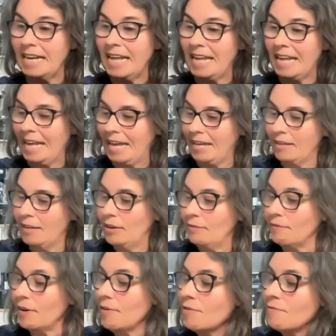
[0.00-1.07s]
here,
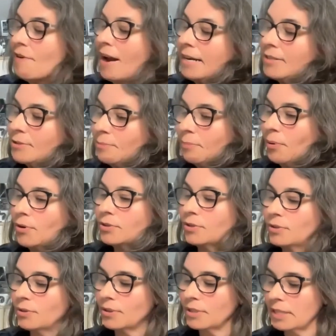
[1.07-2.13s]
very random
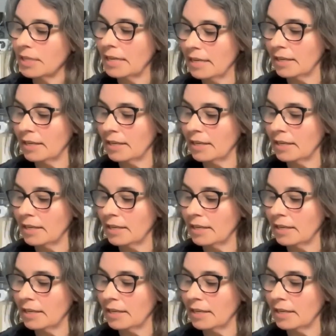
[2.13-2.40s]
products.